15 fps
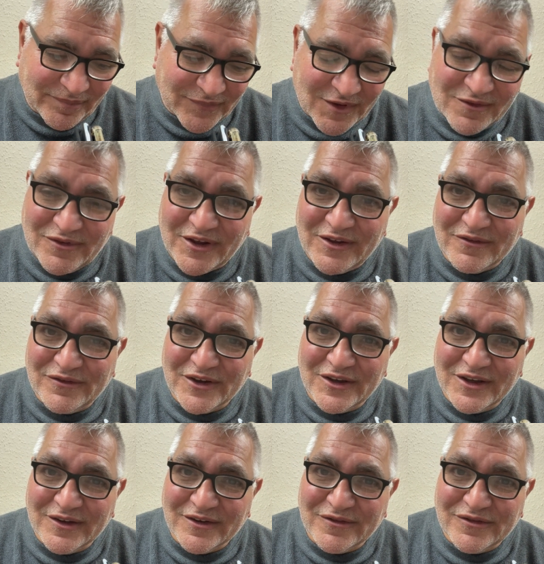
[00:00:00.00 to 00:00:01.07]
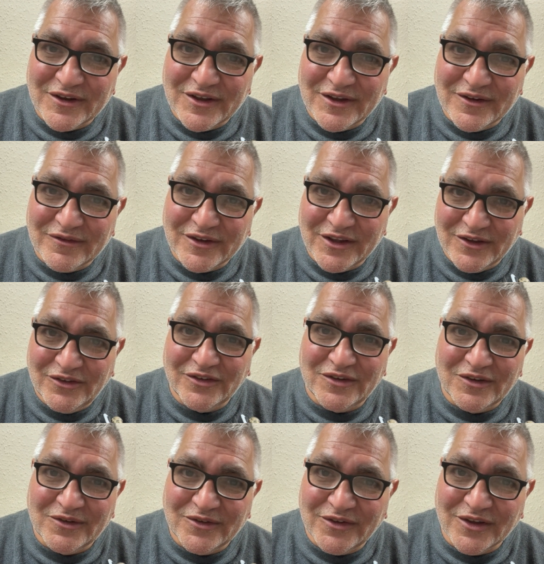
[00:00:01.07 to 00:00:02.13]
for those of
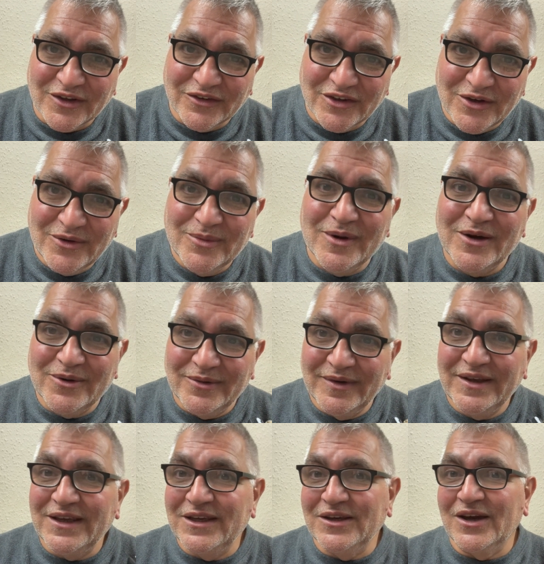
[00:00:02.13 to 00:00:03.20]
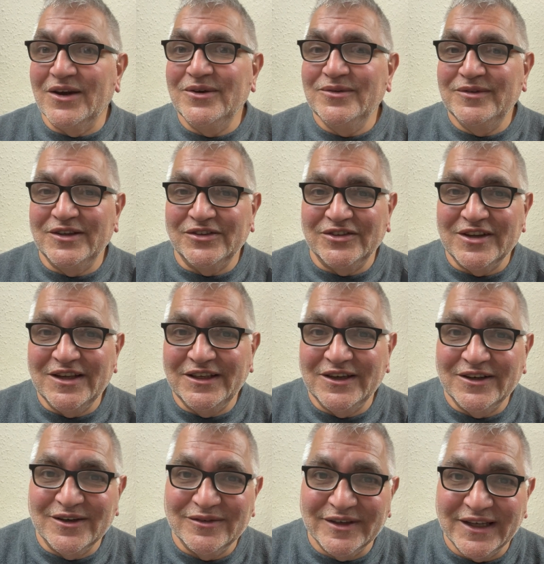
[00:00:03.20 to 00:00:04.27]
you that do, well, here you go. It's nearly
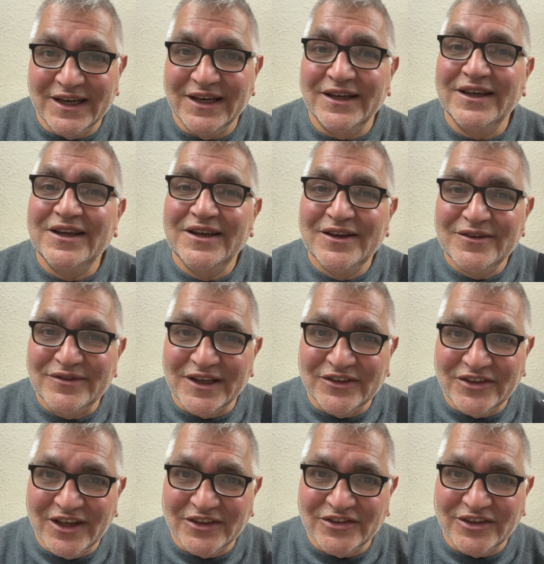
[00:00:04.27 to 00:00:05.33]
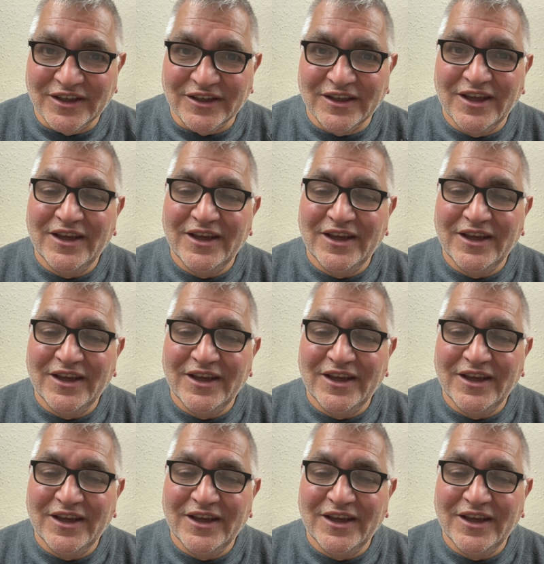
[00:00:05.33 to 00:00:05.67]
half an hour. Fantastic.